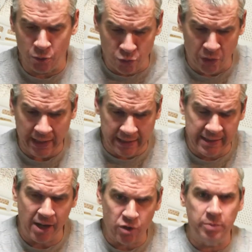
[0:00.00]
to do right
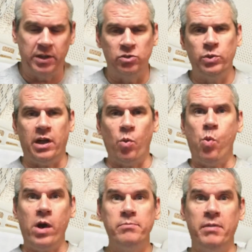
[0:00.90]
now because we are
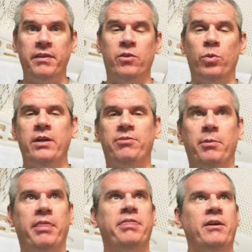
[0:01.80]
1 month away
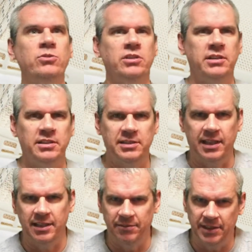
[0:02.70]
from 1,000
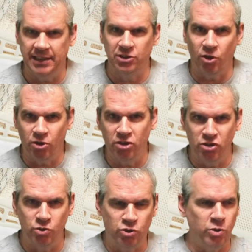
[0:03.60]
consecutive days on
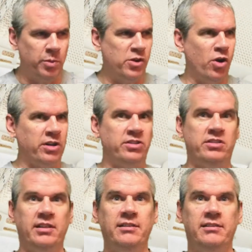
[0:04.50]
YouTube and not a
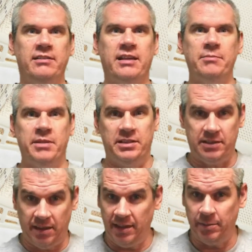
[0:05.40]
single day
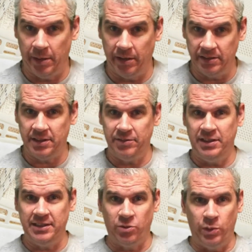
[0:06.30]
missed. Think about it,
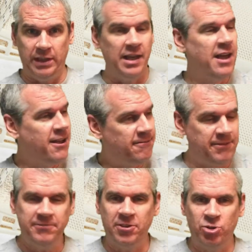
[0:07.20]
7 days a week,
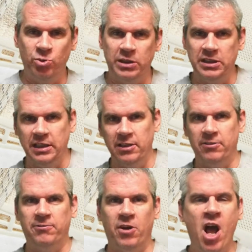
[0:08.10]
52 weeks a
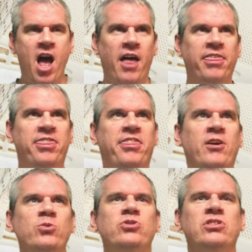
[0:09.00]
year for
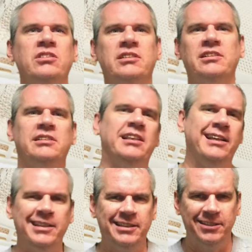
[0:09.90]
1,000
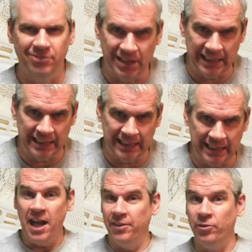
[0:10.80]
consecutive days.
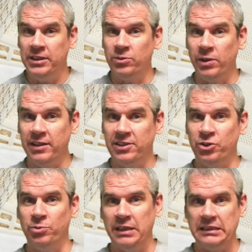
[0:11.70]
And the reason why this
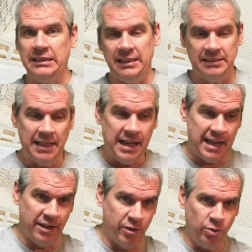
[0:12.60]
shoe makes sense
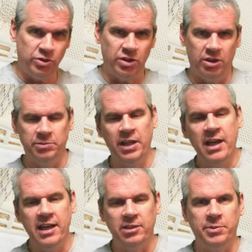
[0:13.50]
in those terms
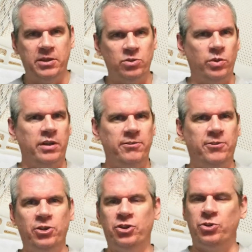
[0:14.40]
is because one of the
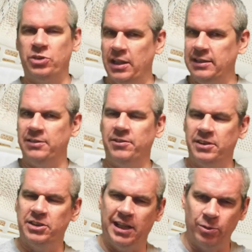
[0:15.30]
first shoes that I did for
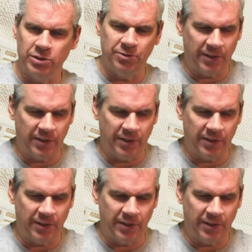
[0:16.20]
this channel was a